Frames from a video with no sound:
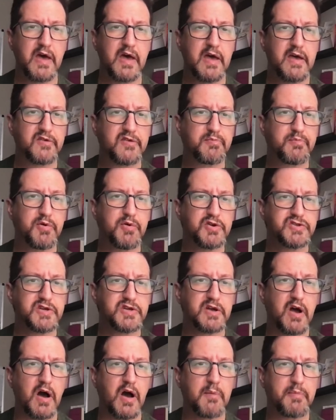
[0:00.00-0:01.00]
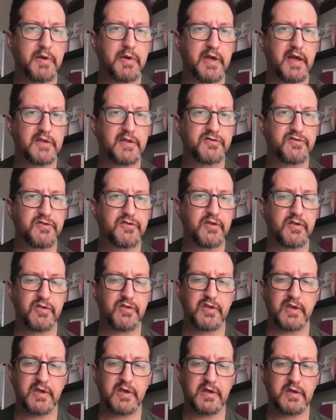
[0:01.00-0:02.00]
is pushing up against
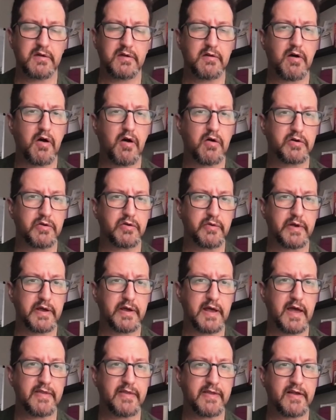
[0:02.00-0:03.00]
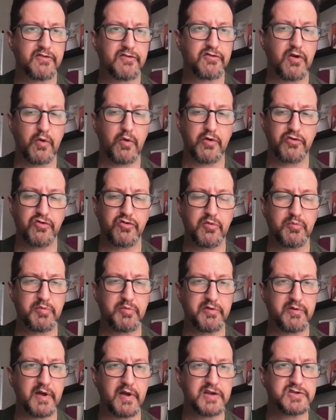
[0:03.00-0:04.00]
the artery, and that's going to
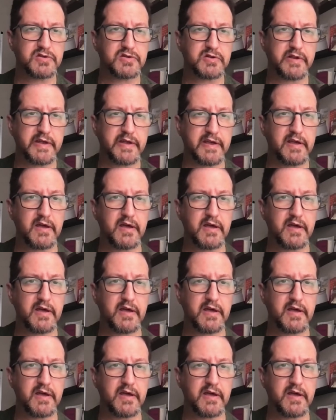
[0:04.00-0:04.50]
potentially